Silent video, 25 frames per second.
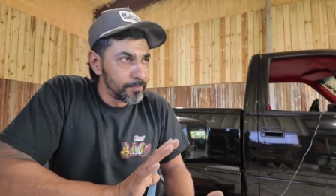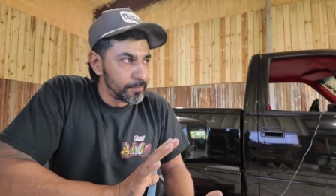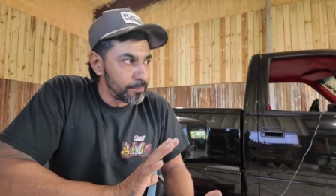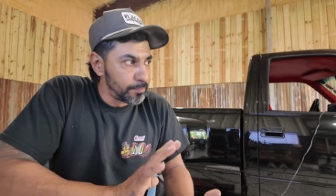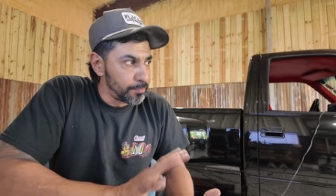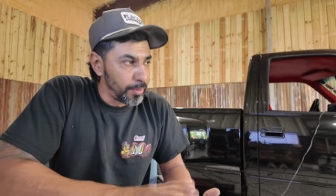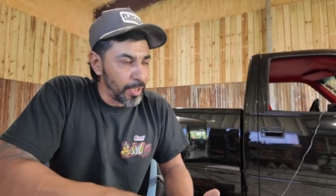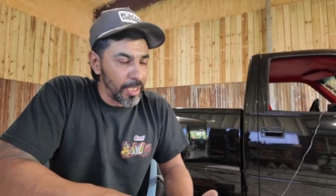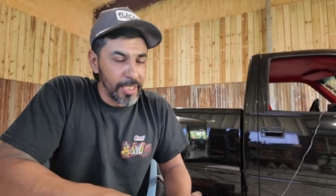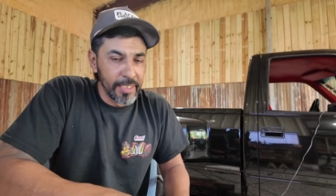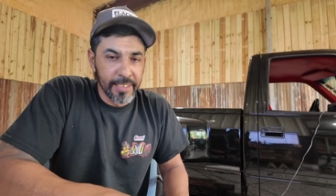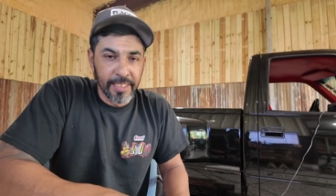
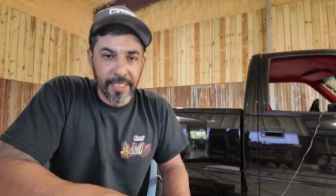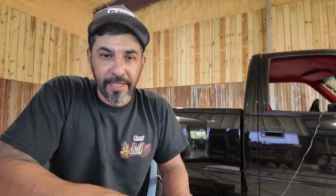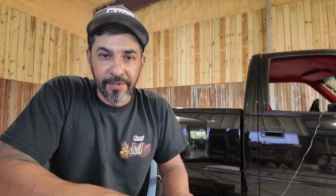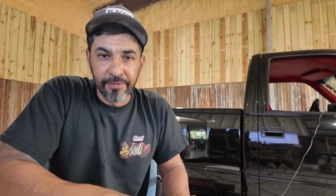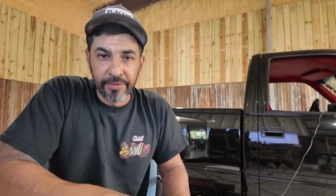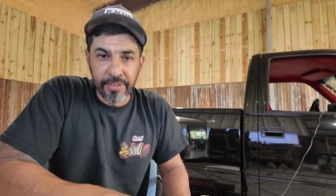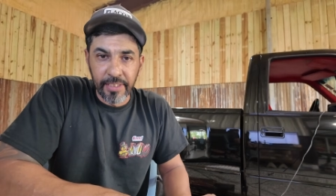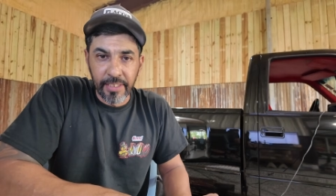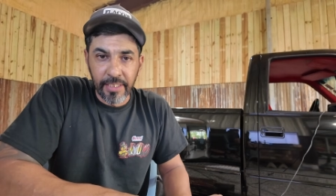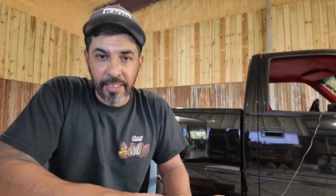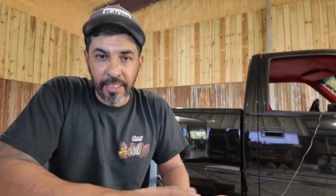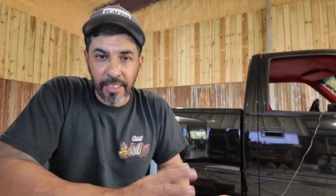plugged
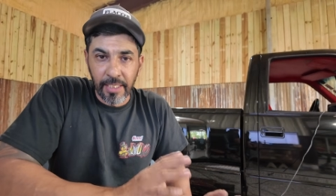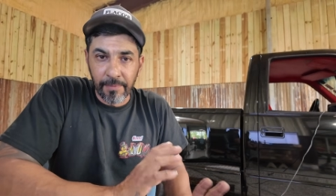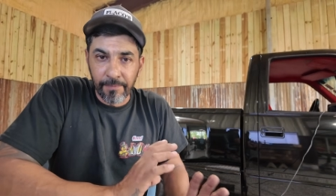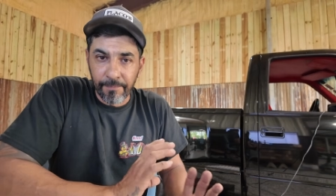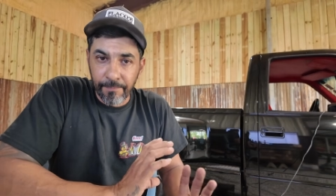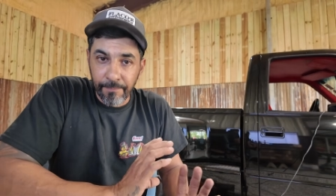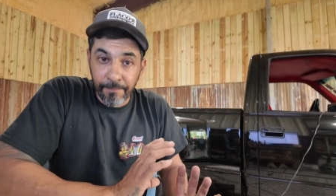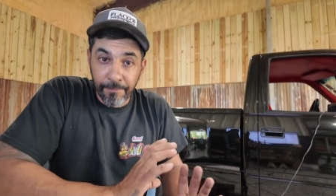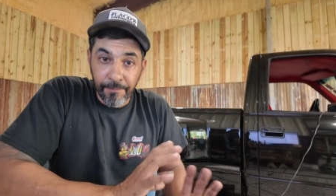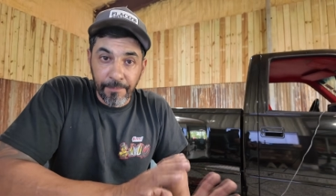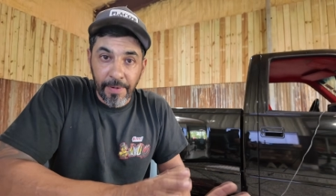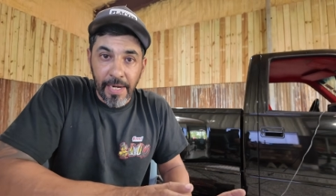everything up,
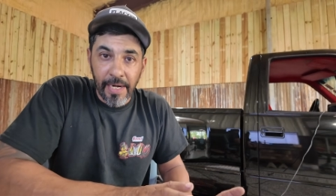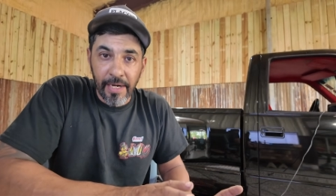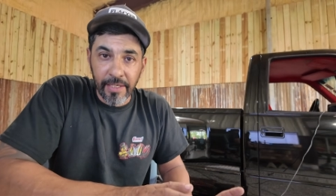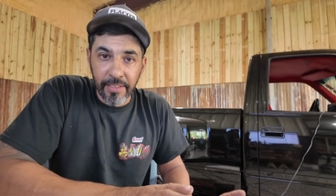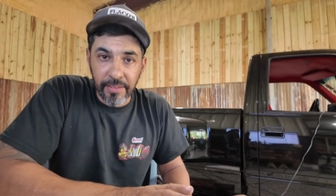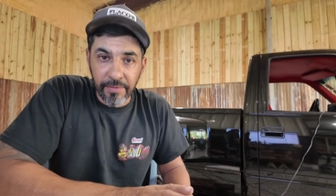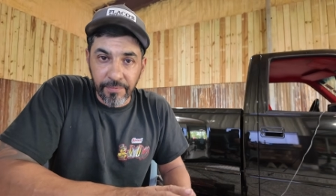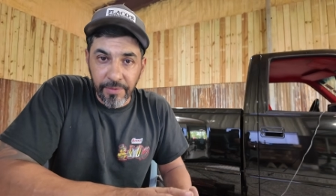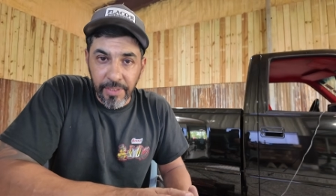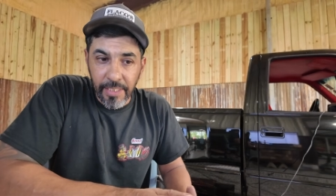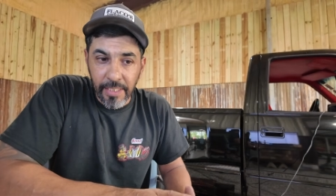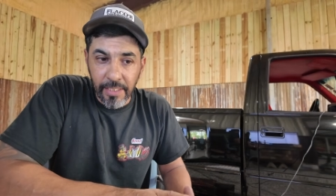fired
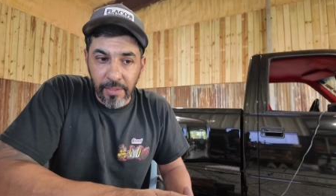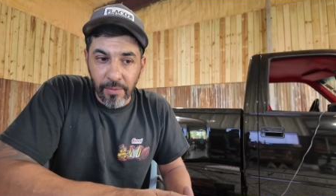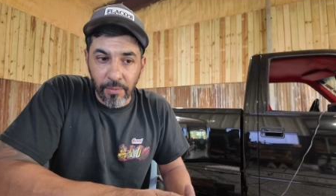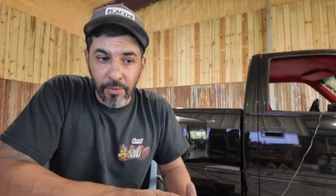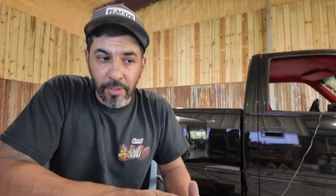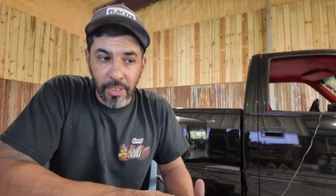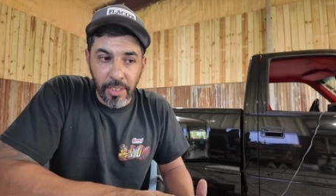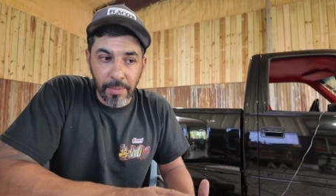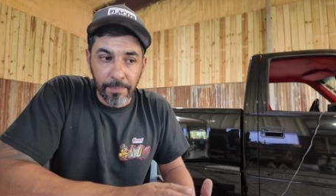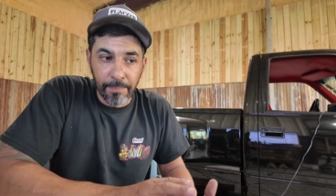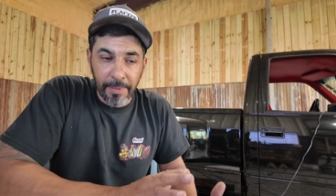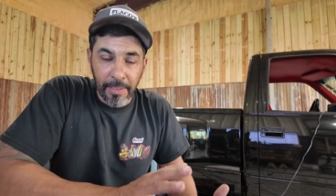the vehicle
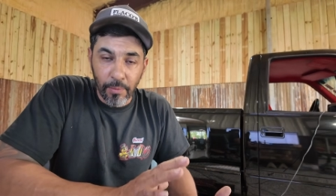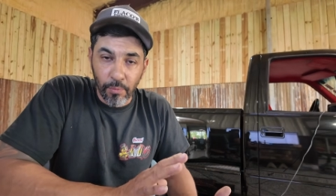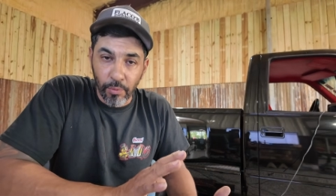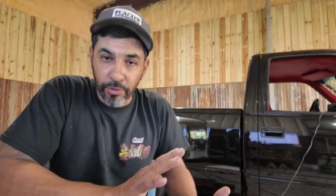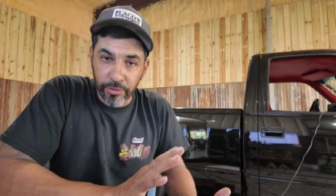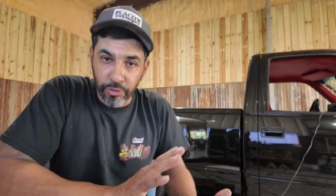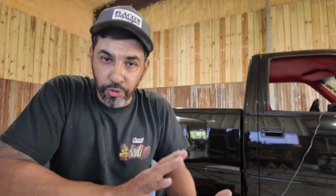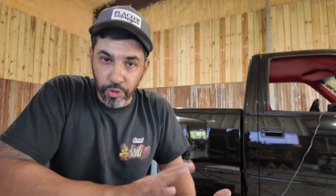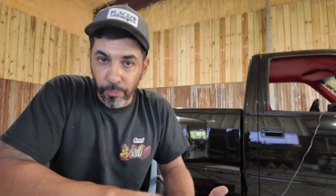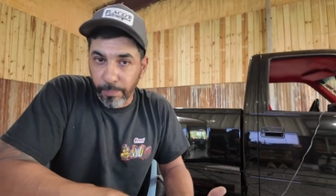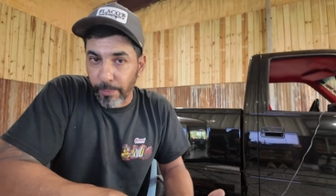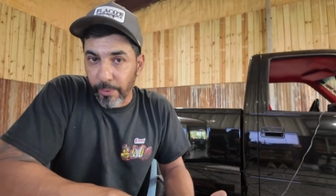up, it was
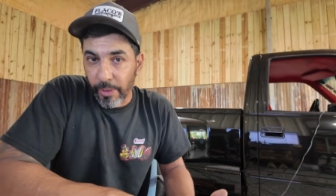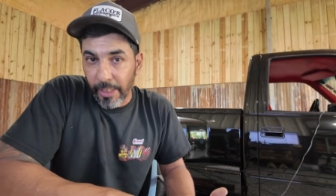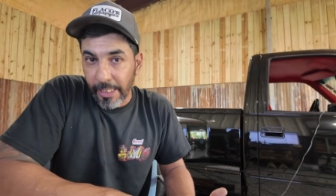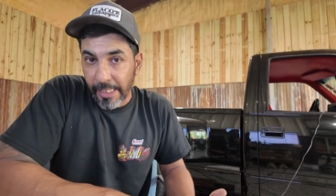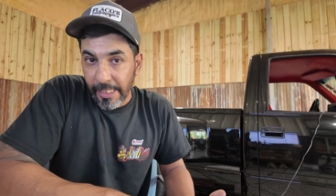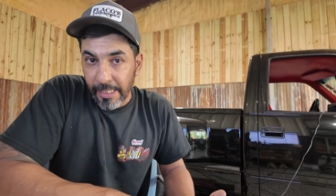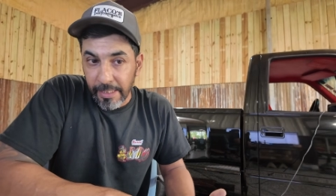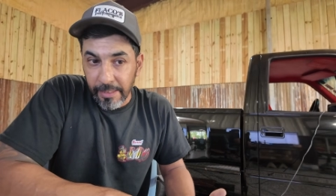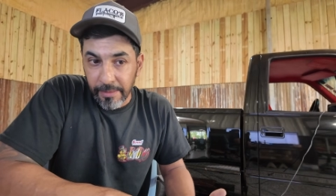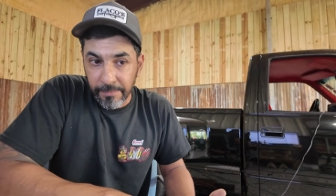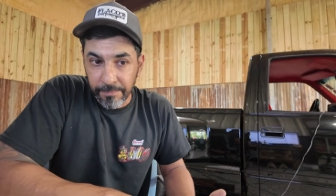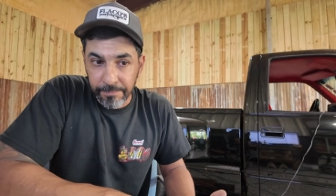super lean.